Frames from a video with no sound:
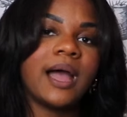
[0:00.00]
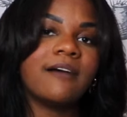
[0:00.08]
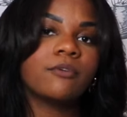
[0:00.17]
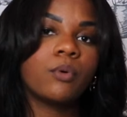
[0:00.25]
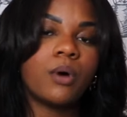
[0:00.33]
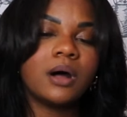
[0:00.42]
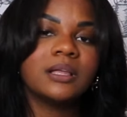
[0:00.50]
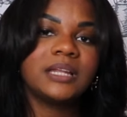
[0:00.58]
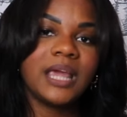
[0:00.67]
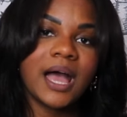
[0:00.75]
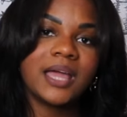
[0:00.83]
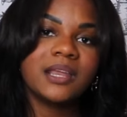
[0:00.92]
have
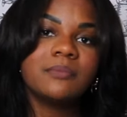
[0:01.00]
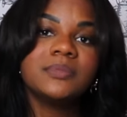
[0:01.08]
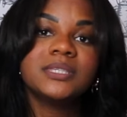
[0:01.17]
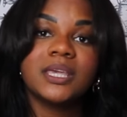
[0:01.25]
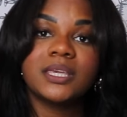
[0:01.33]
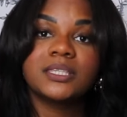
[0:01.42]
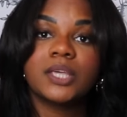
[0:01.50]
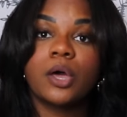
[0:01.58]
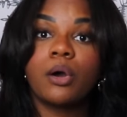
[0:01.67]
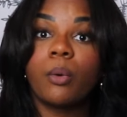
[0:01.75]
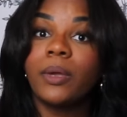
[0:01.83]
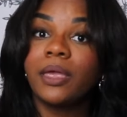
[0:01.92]
quality items is
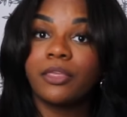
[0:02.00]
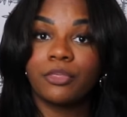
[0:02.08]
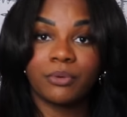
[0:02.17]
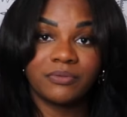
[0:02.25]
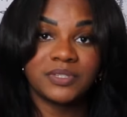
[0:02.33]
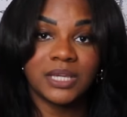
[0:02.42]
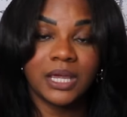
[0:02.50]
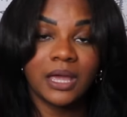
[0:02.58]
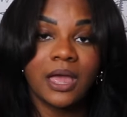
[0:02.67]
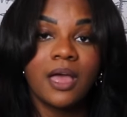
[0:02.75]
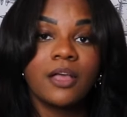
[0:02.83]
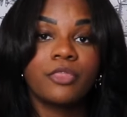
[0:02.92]
going thrifting.
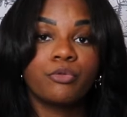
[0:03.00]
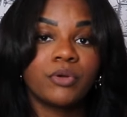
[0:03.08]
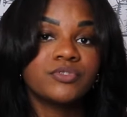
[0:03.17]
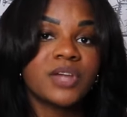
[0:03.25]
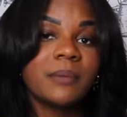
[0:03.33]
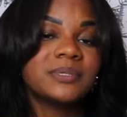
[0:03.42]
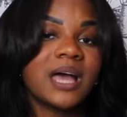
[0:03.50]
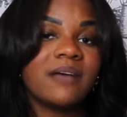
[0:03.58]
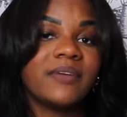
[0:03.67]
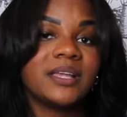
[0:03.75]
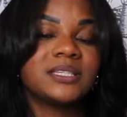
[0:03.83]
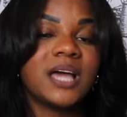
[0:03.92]
Thrift shops have
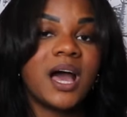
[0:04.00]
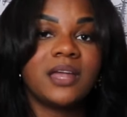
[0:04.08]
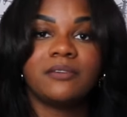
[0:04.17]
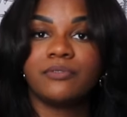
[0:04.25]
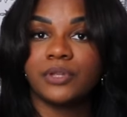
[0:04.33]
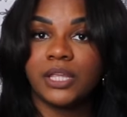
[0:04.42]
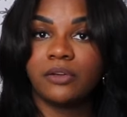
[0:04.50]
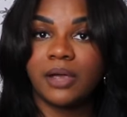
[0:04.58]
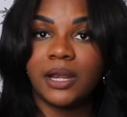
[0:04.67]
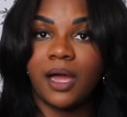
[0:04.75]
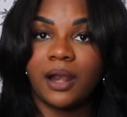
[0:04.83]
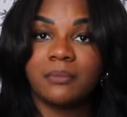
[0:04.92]
a ton of really
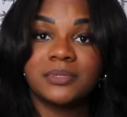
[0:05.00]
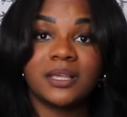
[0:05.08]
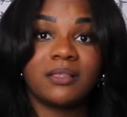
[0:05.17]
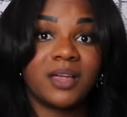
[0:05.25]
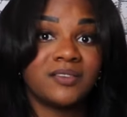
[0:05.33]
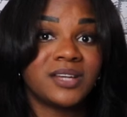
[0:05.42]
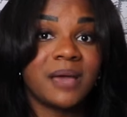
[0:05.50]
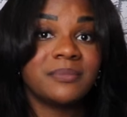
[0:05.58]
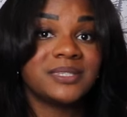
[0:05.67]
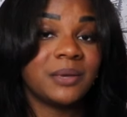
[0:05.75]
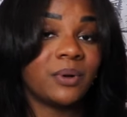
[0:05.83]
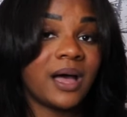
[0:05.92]
great items. A lot of times
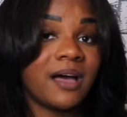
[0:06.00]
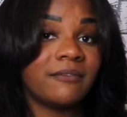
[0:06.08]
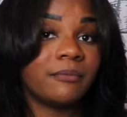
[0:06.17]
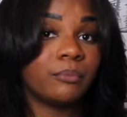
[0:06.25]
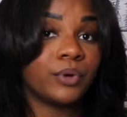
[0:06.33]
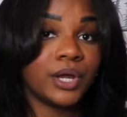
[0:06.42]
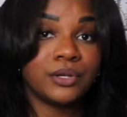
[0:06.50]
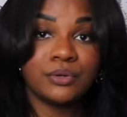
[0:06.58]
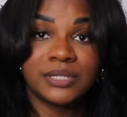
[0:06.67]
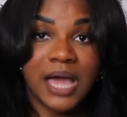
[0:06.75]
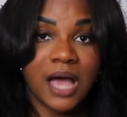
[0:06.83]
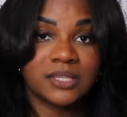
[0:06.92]
they will have brand new
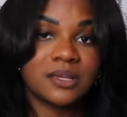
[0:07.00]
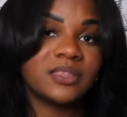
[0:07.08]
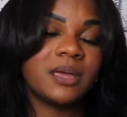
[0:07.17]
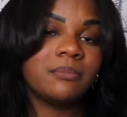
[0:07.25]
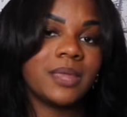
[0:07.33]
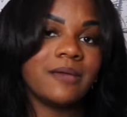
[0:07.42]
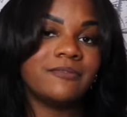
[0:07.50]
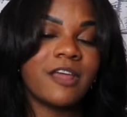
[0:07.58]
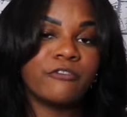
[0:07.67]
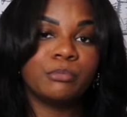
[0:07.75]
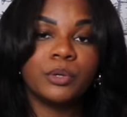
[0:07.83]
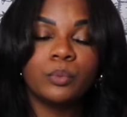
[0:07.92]
tags on them. They've
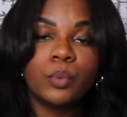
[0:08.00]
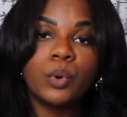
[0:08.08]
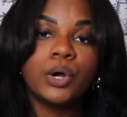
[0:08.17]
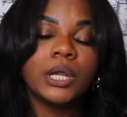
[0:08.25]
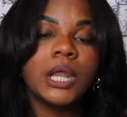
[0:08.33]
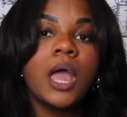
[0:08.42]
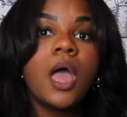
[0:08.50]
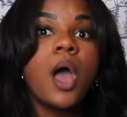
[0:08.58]
never been worn